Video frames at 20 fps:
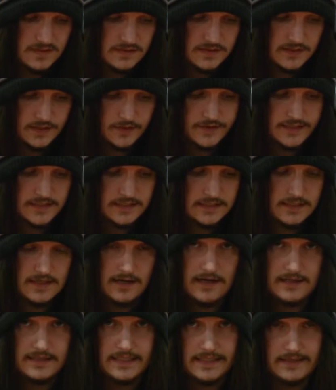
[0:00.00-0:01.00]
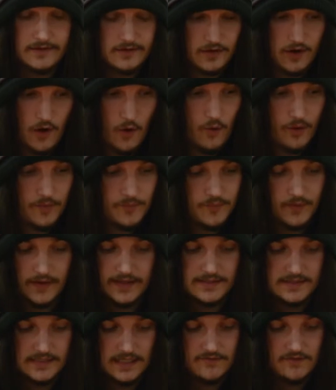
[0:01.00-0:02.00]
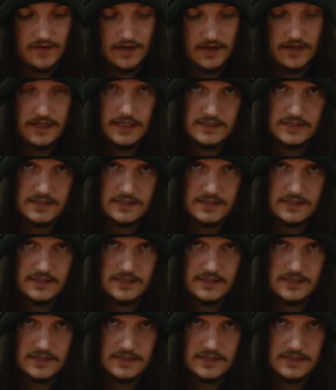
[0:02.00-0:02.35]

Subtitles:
So this is a card that no one plays ever.